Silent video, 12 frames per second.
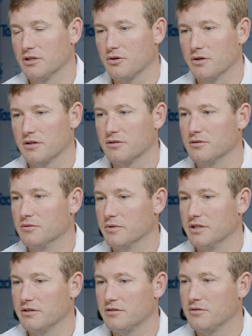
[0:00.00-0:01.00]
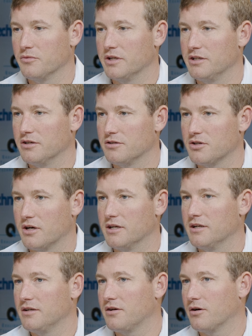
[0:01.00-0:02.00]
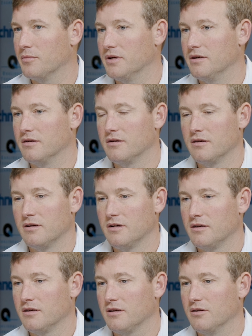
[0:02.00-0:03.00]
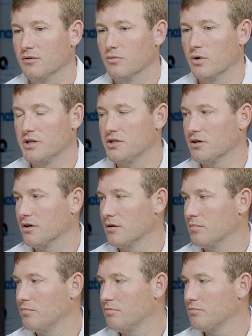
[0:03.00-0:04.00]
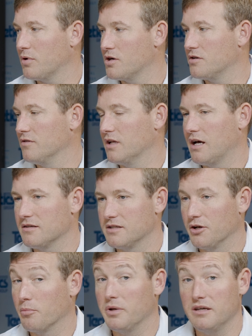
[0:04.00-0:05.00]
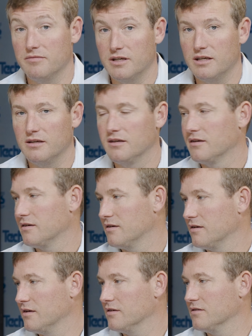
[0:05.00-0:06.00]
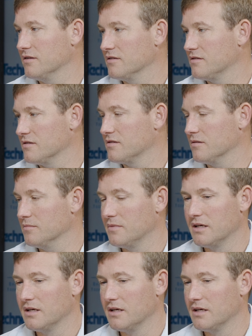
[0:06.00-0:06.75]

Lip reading: critical when you're trying to determine what your pressure velocity or PV is in the system.